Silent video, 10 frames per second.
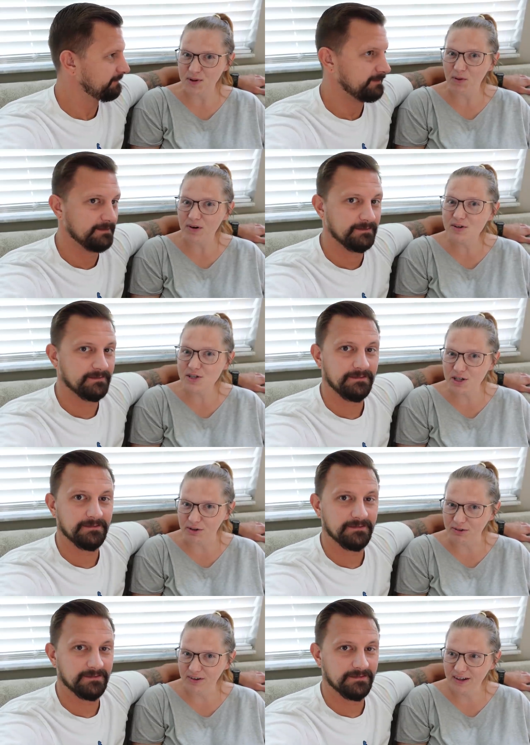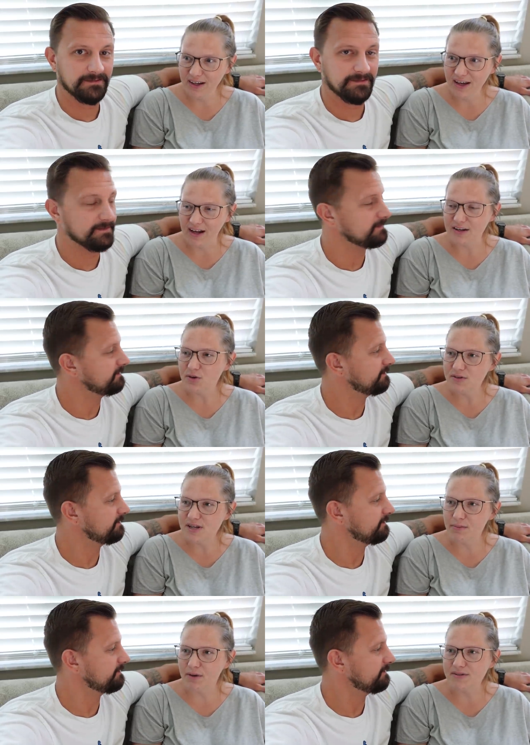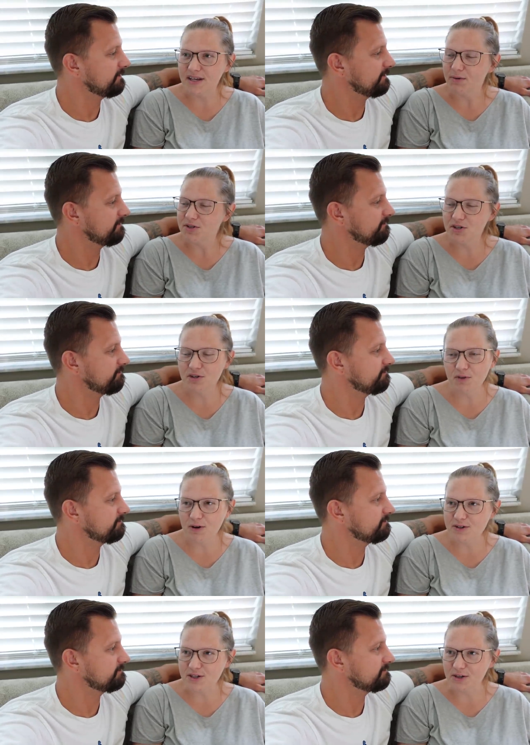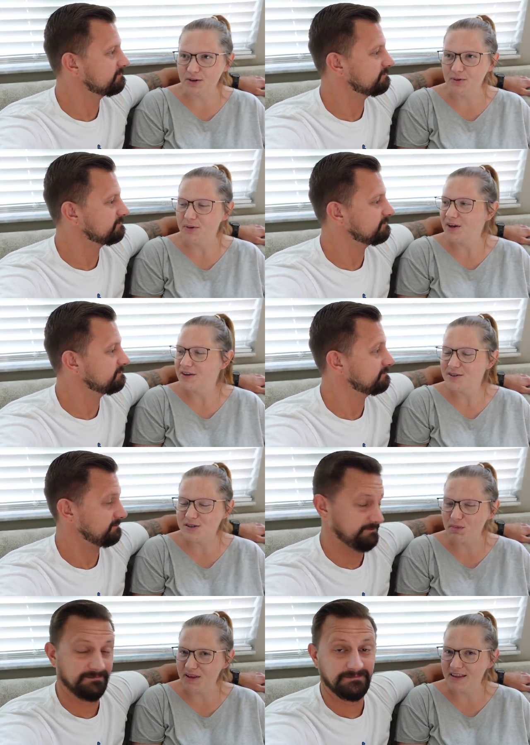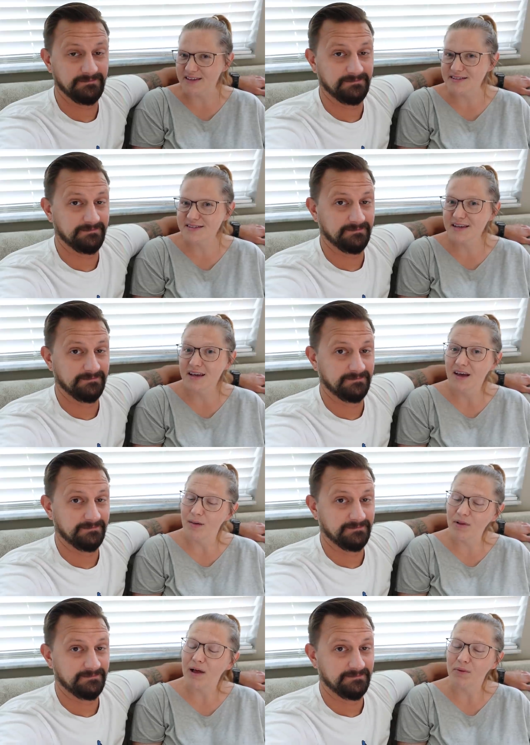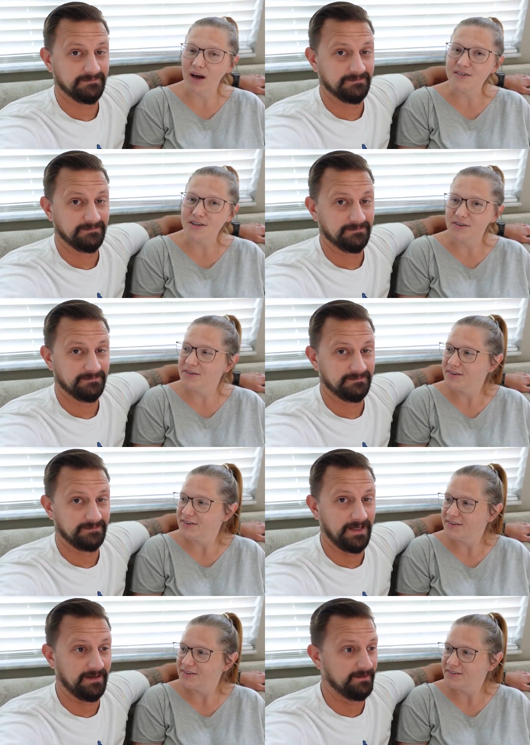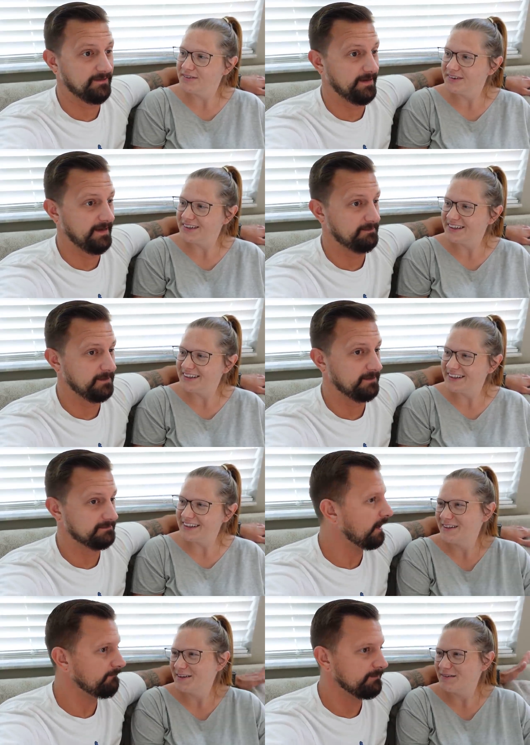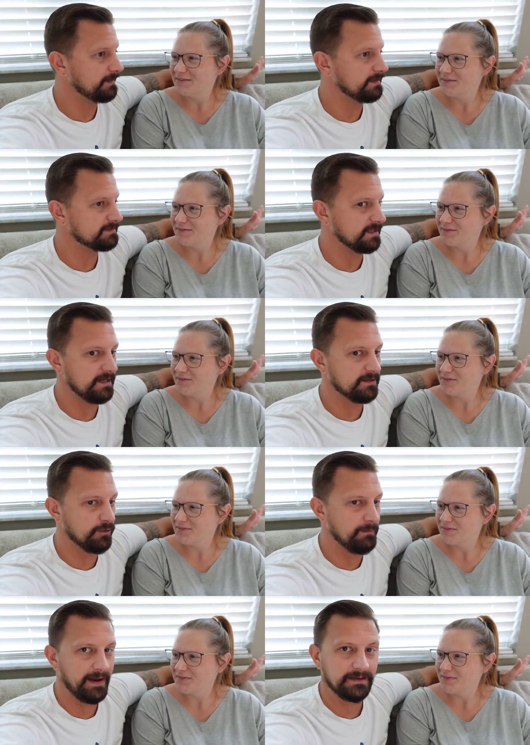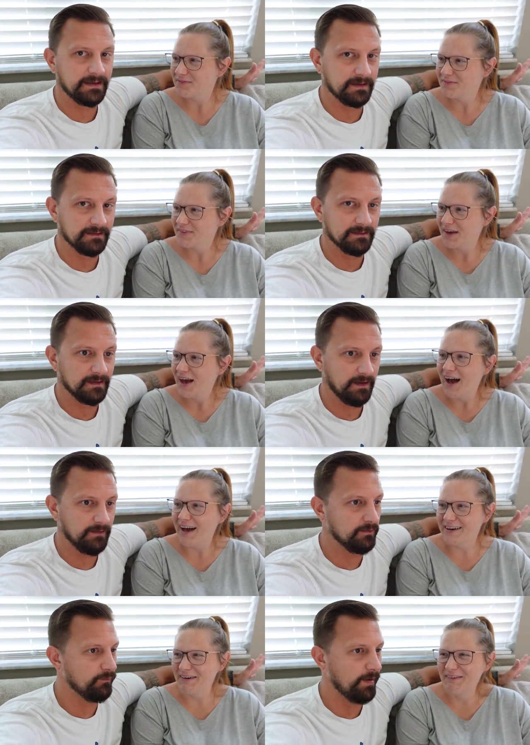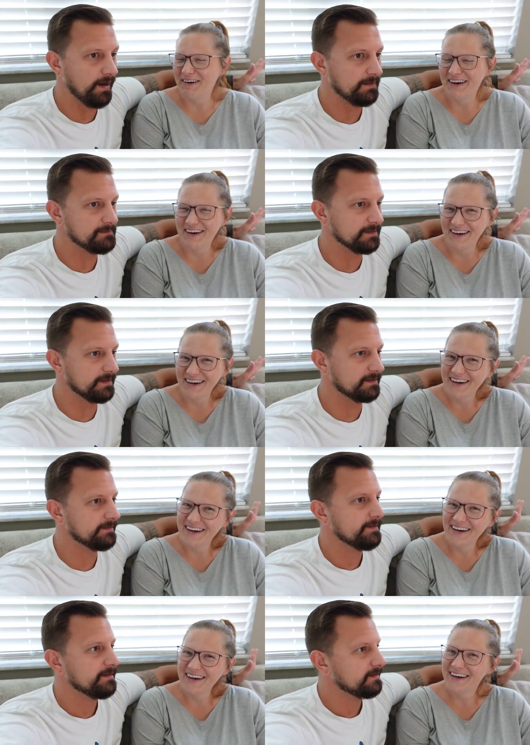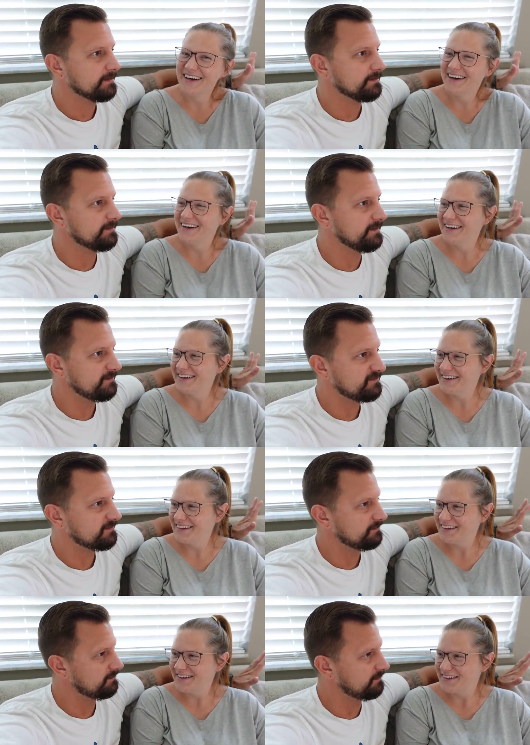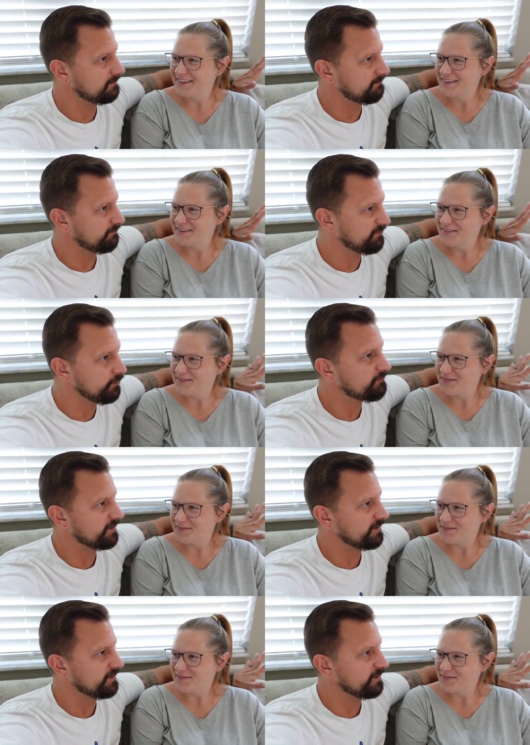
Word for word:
Speaker 1: We ordered two, and I told Tim I was like, we shouldn't have ordered two. We could have just split this. I'm glad we got two.
Speaker 2: Yeah, no, I ate them all. I'm like excited to go back again. I don't know why, but like this food